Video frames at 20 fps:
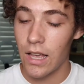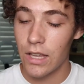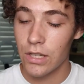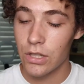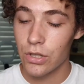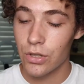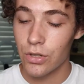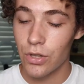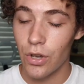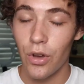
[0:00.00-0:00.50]

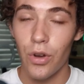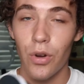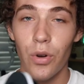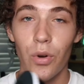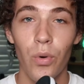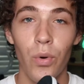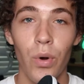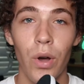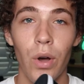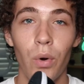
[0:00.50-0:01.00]

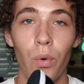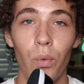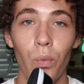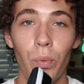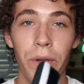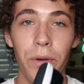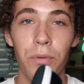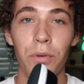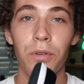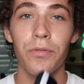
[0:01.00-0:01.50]
So
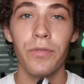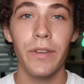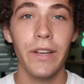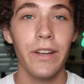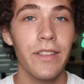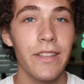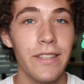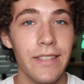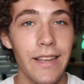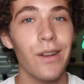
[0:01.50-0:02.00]
we will
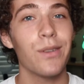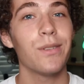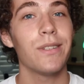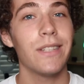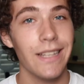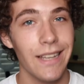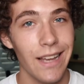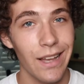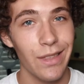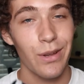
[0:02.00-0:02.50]
figure this out
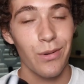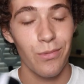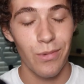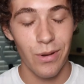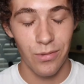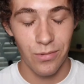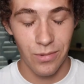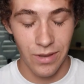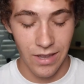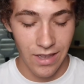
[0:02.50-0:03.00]
together,
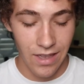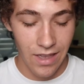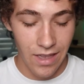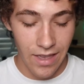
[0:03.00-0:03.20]
won't we?